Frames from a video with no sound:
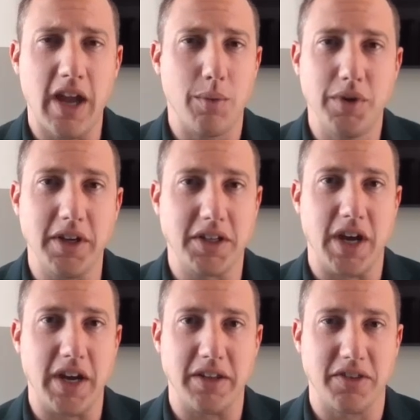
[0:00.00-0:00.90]
Yeah, really
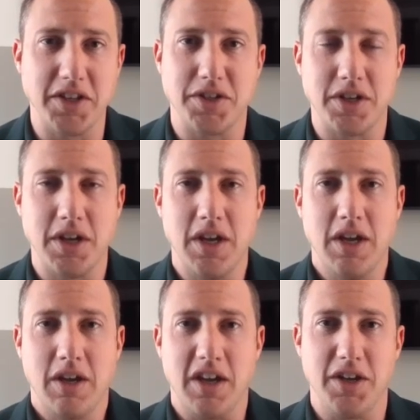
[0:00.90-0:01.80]
exciting. This
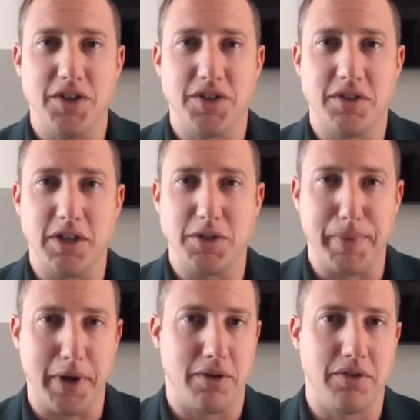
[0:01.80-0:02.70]
is, is
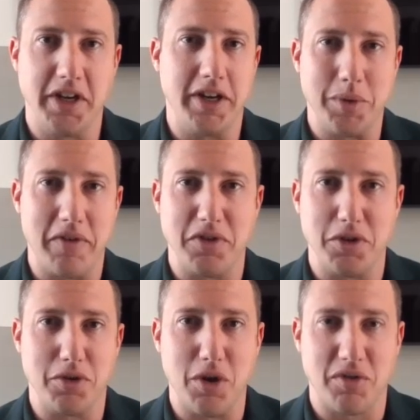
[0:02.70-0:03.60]
pure leading
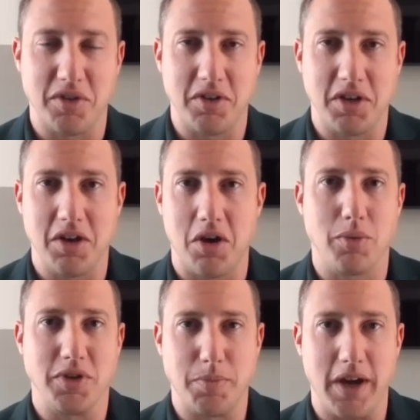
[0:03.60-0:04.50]
revenue growth in, in all
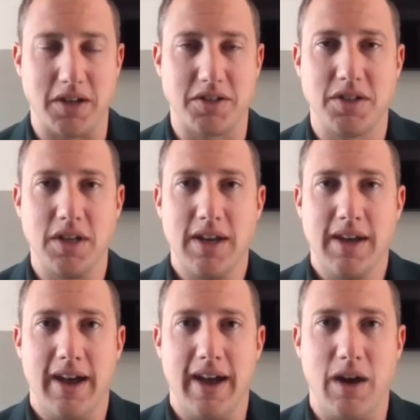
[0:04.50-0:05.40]
respects.
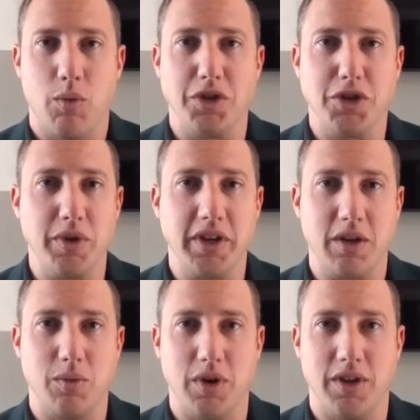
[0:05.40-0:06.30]
Uh, we're doing
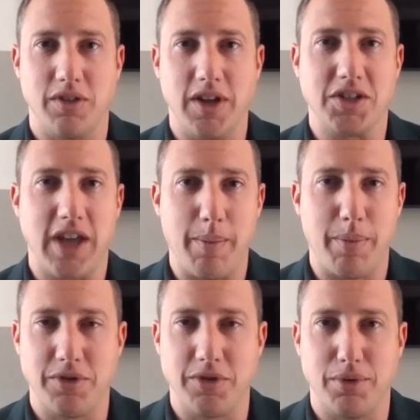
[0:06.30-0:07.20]
it with less
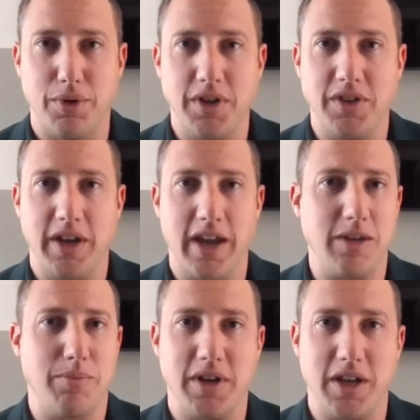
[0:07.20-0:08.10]
capital deployed than
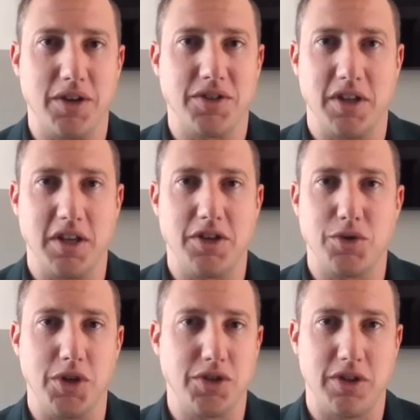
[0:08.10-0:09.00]
anybody else in the
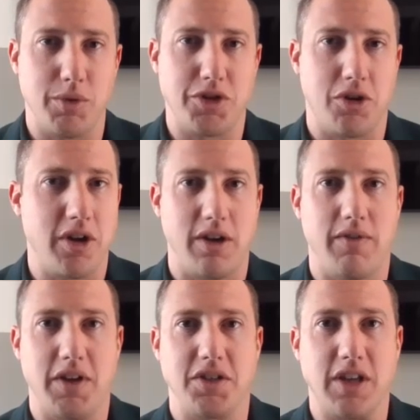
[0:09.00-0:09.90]
industry. So that return on
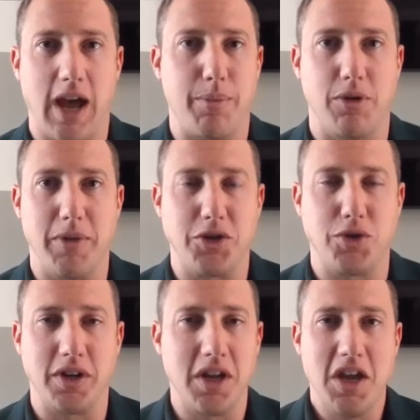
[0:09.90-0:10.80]
invested capital
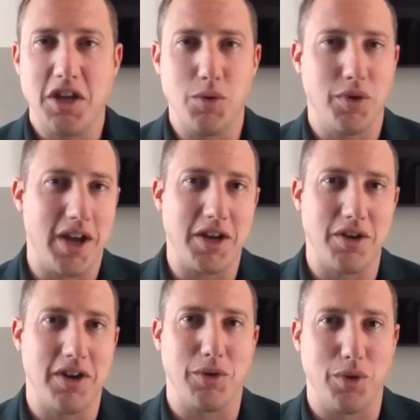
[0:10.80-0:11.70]
metric, you will not
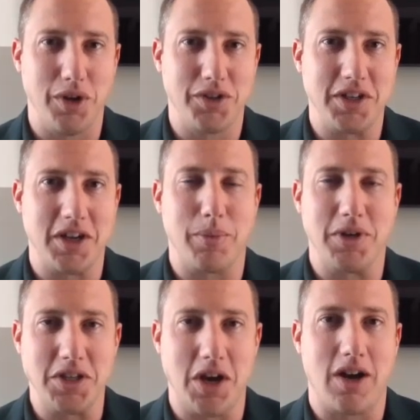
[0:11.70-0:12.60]
hear another royalty
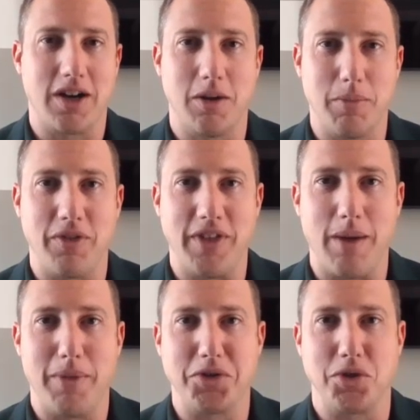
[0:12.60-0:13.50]
company talk about
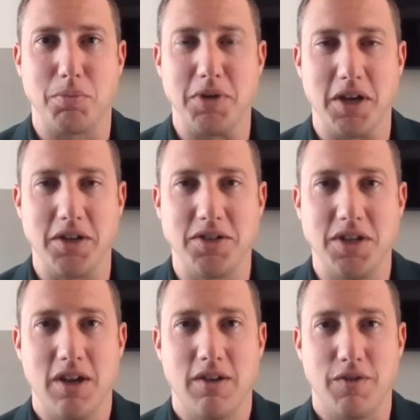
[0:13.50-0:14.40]
that metric
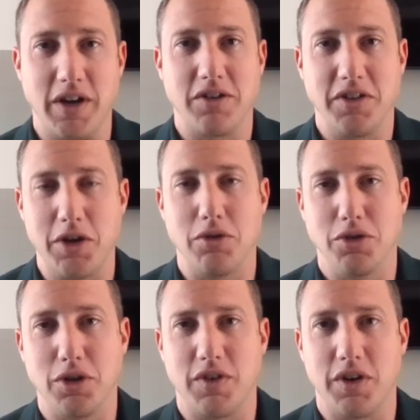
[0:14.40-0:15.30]
because, frankly, they don't
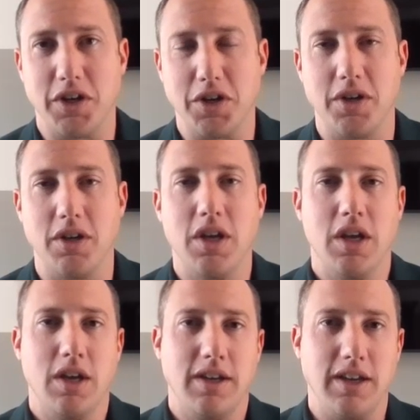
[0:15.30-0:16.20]
look very good.
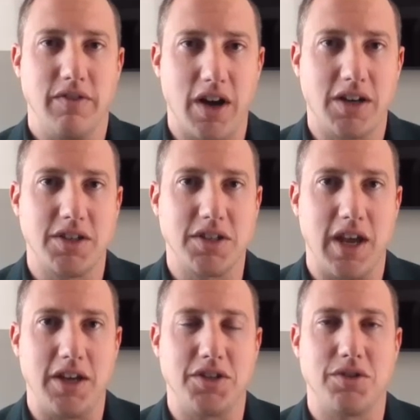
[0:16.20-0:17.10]
In Vox's
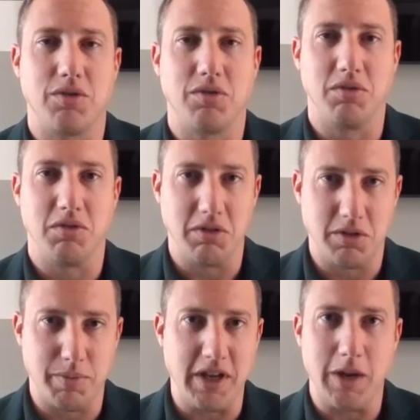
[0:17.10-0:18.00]
case,
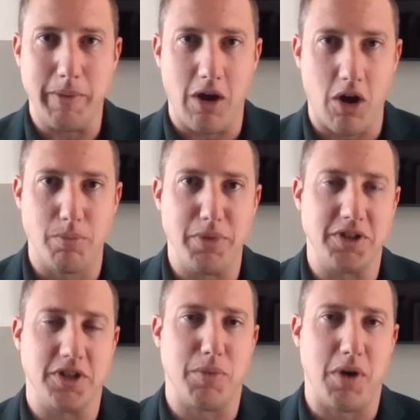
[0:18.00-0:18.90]
speaking about our
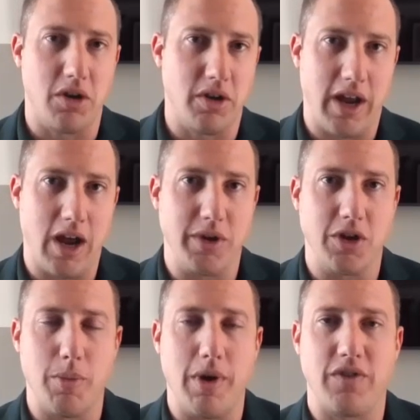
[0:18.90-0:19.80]
business model and how we
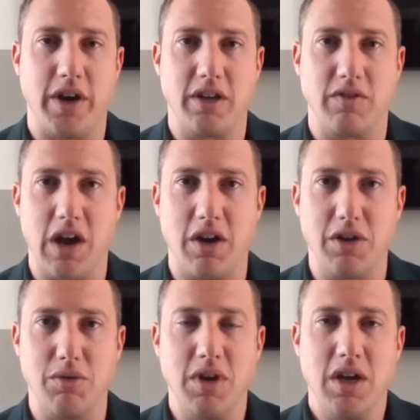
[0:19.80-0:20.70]
go about finding
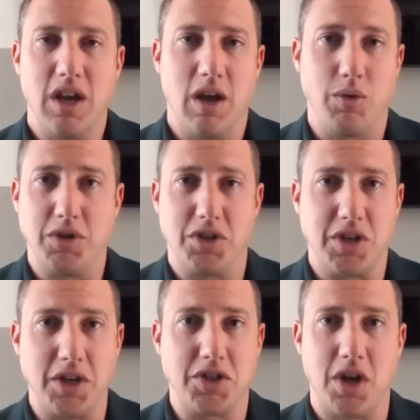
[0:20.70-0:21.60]
value, and we just
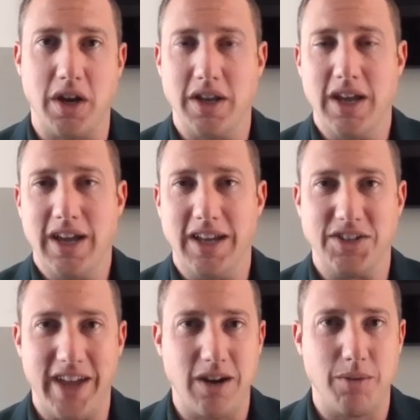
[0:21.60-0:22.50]
touched on,
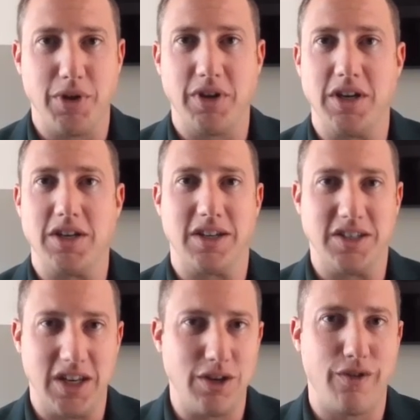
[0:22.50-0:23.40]
it's that ability to
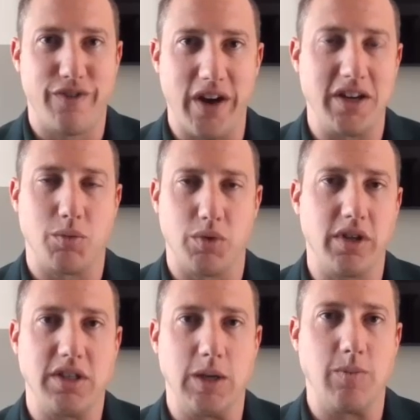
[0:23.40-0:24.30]
continue finding
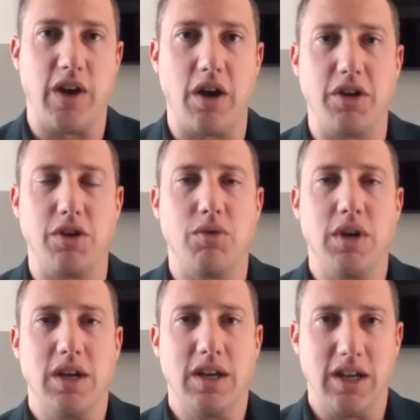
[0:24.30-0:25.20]
really deep value
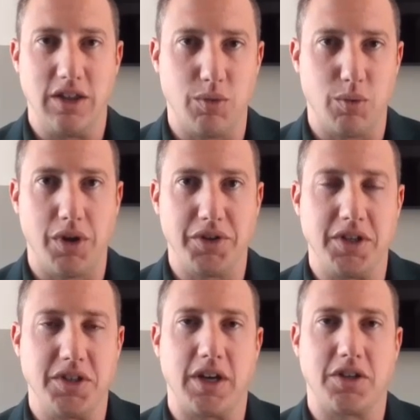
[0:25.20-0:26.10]
in the
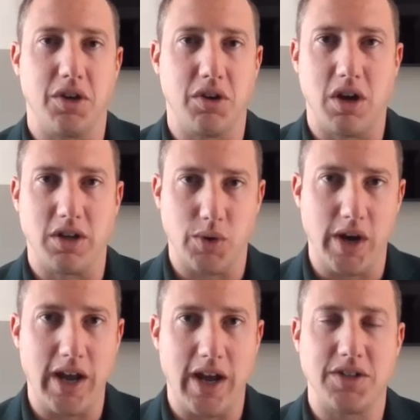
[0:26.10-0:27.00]
royalty sector on
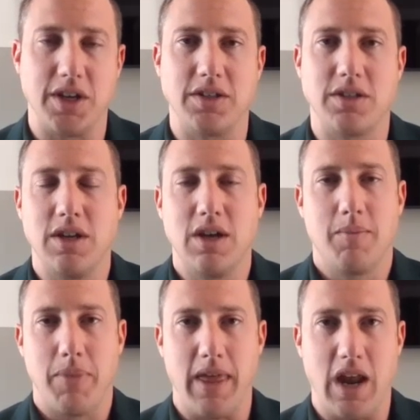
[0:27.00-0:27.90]
great assets
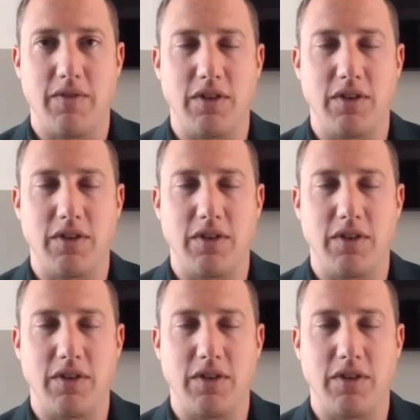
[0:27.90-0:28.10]
and